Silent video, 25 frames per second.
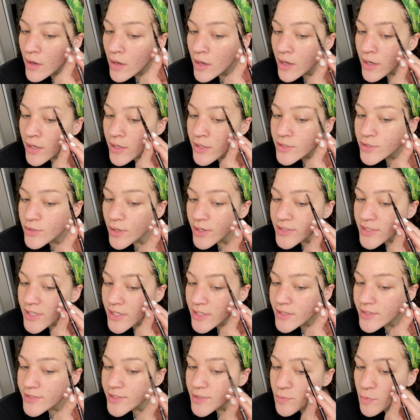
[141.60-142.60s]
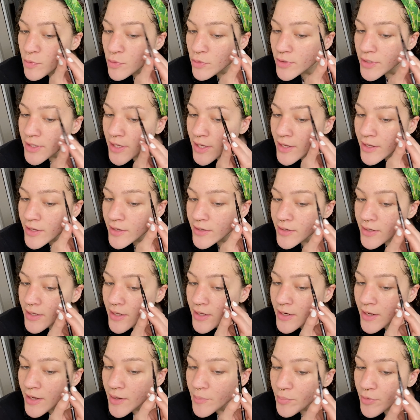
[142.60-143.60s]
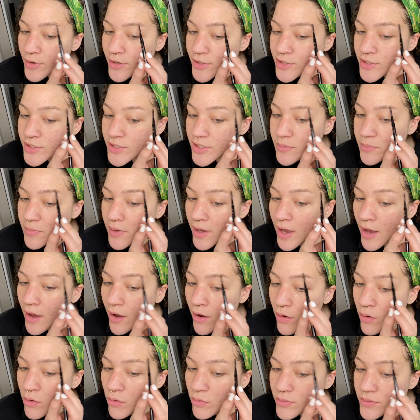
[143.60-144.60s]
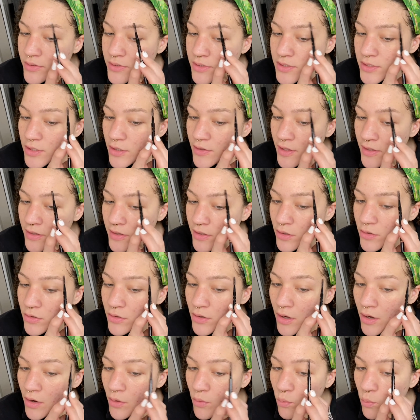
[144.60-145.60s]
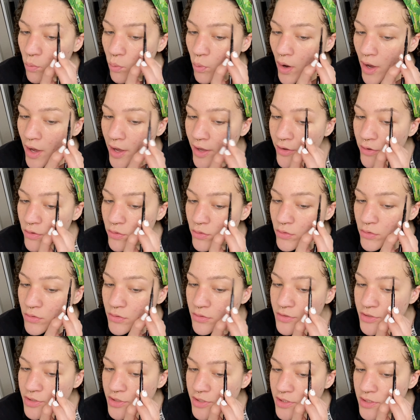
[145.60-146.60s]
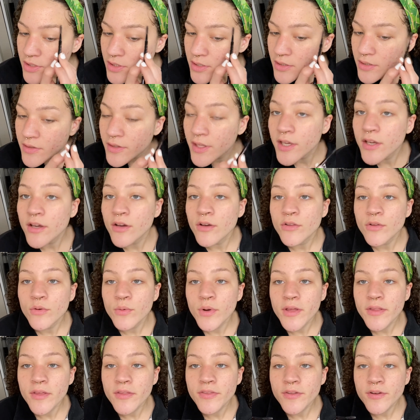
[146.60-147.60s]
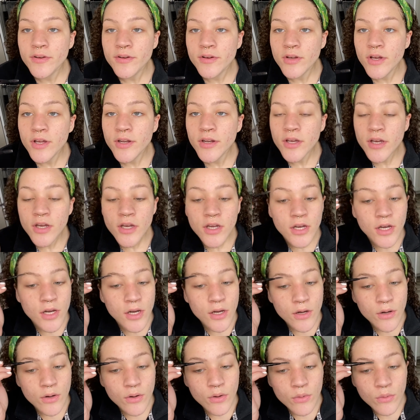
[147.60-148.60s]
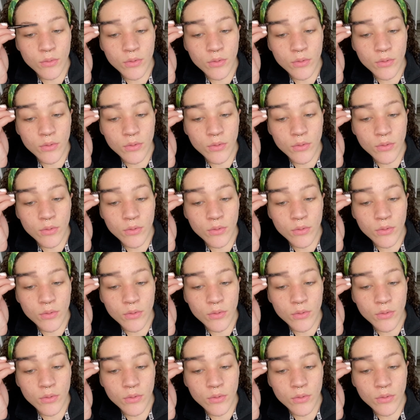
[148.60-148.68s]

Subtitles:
So I take the spoolie in and I brush them out so that they're not wild, just they go the way that they're gonna go.